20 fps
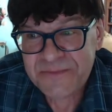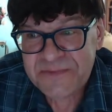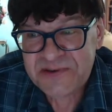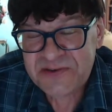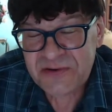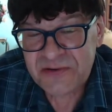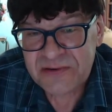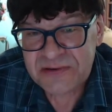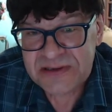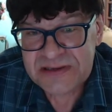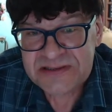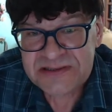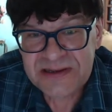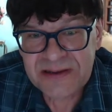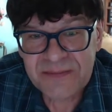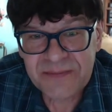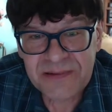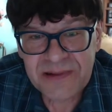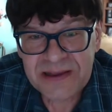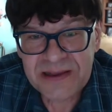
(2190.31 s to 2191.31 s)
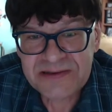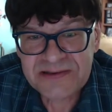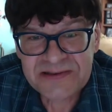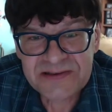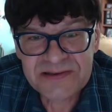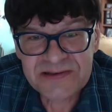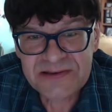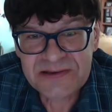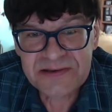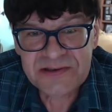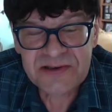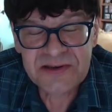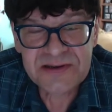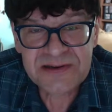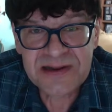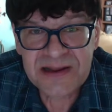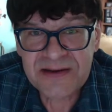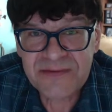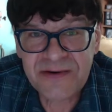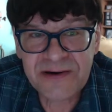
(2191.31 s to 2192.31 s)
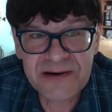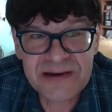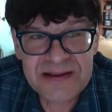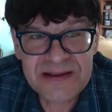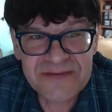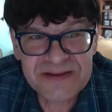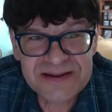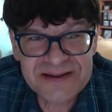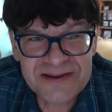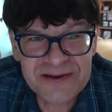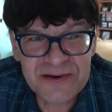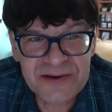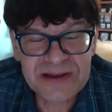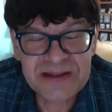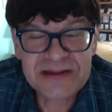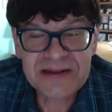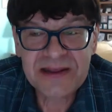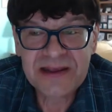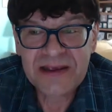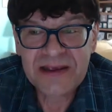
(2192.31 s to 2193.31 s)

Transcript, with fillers: Certainly some places you should never even do it.